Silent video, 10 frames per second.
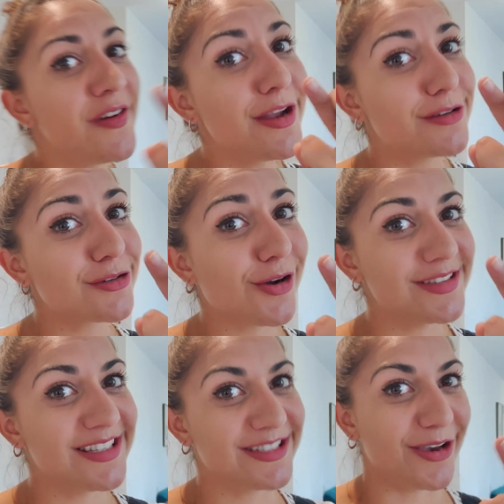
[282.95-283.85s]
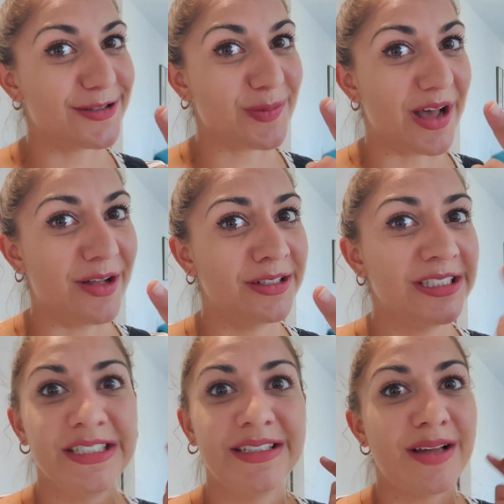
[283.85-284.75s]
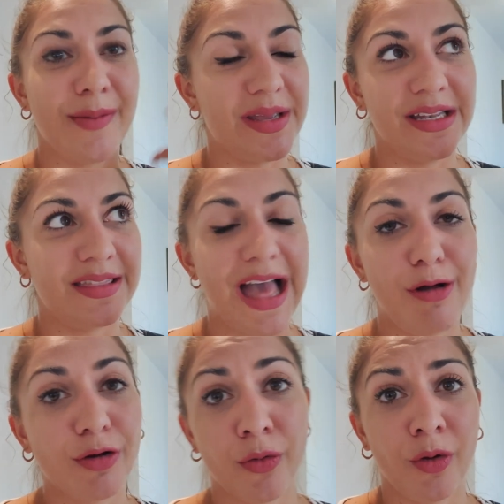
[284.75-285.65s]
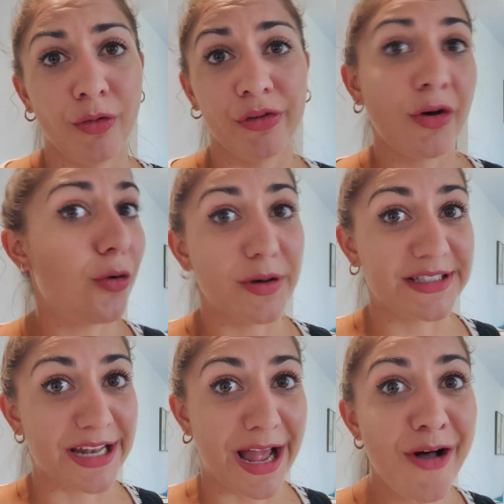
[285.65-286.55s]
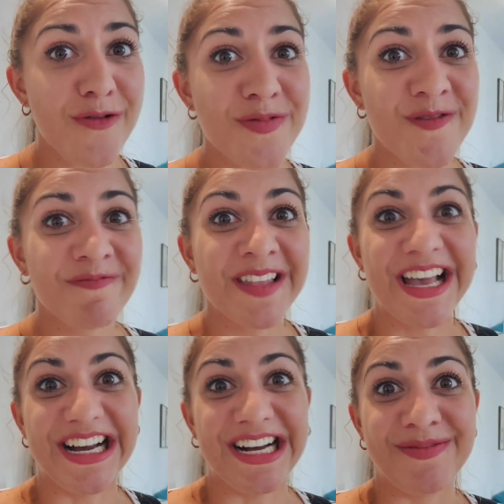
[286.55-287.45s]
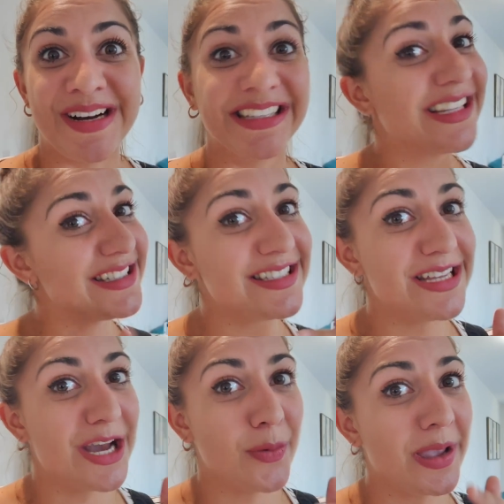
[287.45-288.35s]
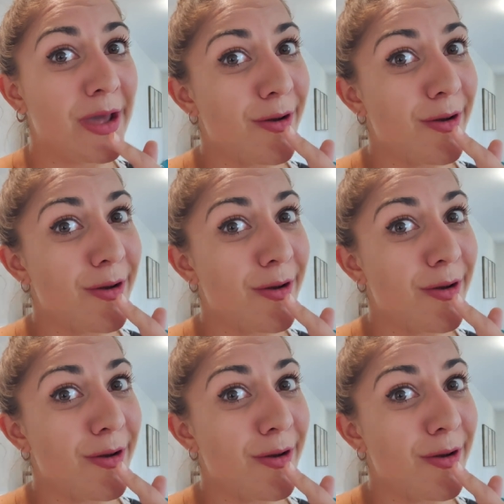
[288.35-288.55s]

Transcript: fingers crossed this goes well. I mean, the alcohol's always going to help. And let's see how we get